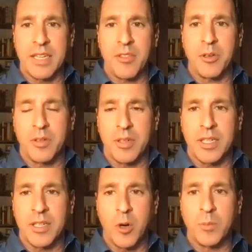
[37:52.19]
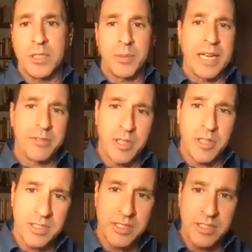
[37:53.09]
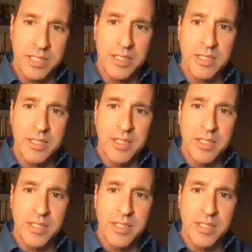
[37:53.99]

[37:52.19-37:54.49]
other homes that we have across the city.